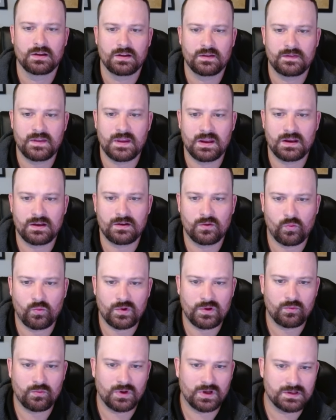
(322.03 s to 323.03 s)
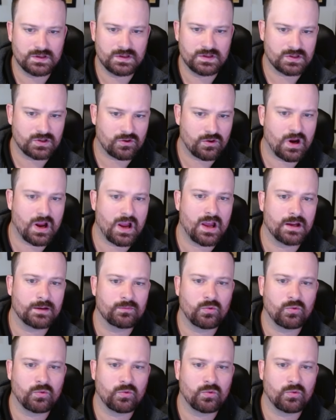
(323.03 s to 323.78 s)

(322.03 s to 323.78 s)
then we would describe